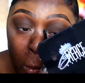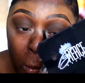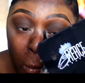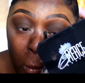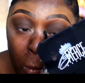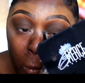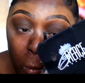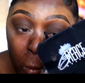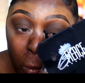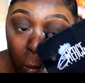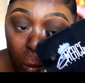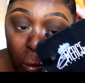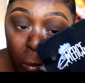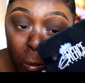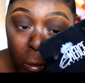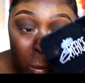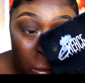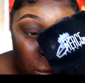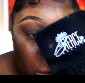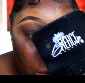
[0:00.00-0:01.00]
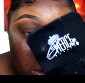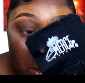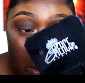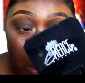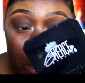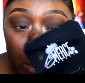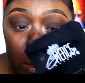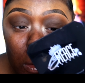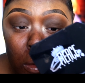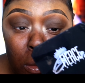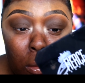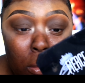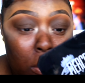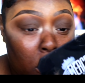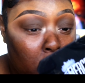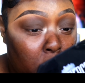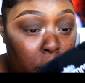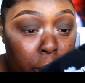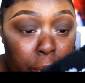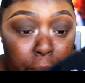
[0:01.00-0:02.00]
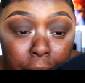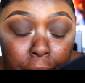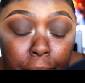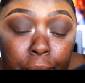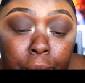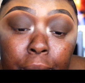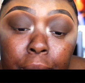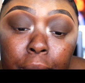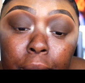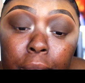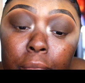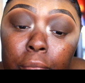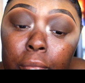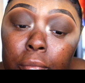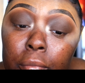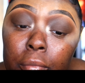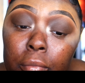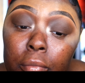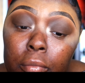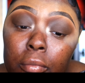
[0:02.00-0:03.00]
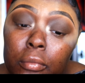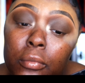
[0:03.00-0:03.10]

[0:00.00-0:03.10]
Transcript: to be there, and that's why Nova Beauty was there for a